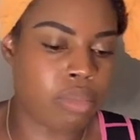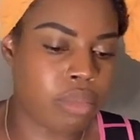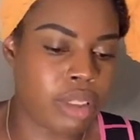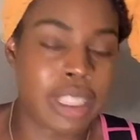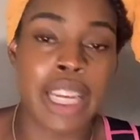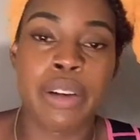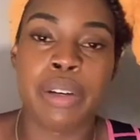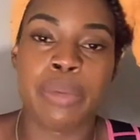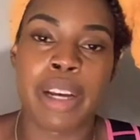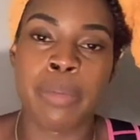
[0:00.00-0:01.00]

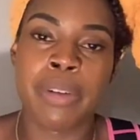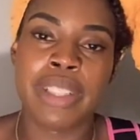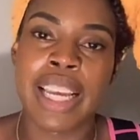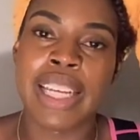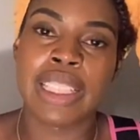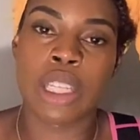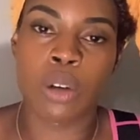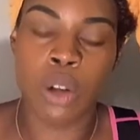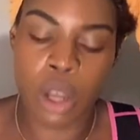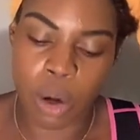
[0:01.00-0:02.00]
Sacred Rebel deck.
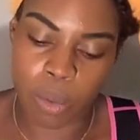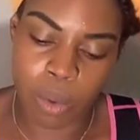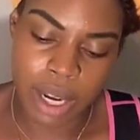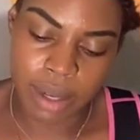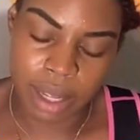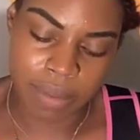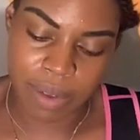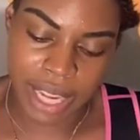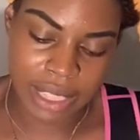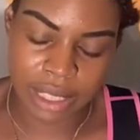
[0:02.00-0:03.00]
So, what
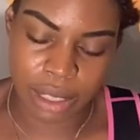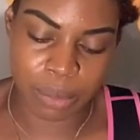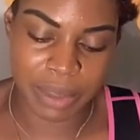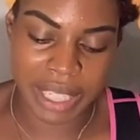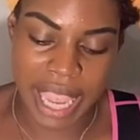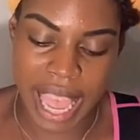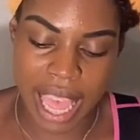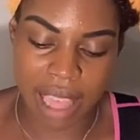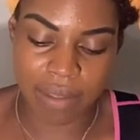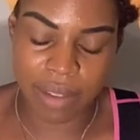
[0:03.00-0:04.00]
advice do we
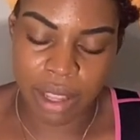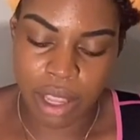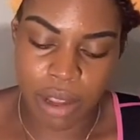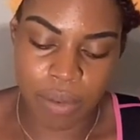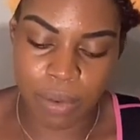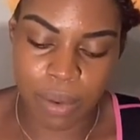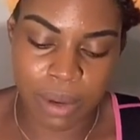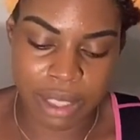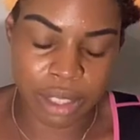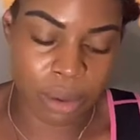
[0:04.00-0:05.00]
have
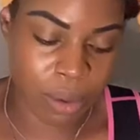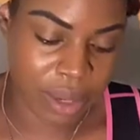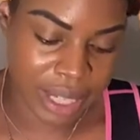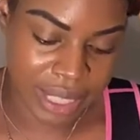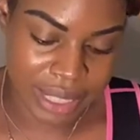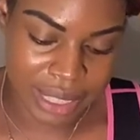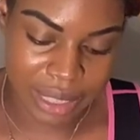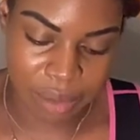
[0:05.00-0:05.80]
for Taurus?